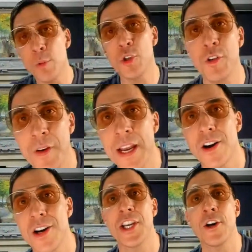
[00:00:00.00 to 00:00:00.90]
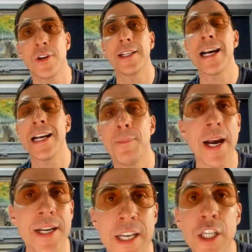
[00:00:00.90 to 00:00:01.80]
do you think I see on a daily
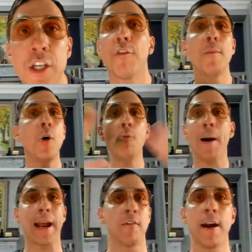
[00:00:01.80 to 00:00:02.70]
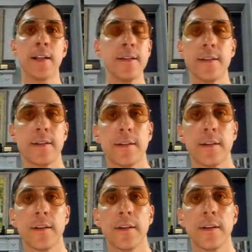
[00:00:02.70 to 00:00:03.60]
basis from all backgrounds?
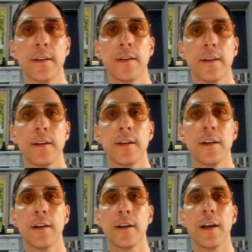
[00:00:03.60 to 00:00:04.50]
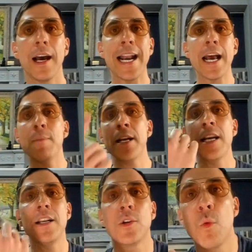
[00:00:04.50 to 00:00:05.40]
And how many
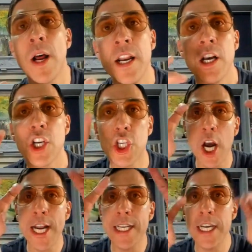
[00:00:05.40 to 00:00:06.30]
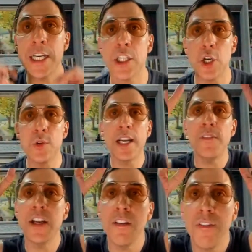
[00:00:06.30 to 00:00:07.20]
does one scientist who's
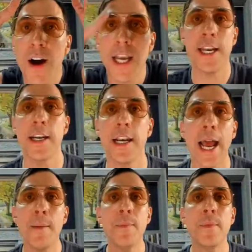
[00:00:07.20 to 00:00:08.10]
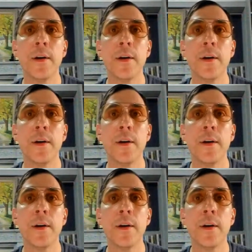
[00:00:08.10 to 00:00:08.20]
lived in a fucking lab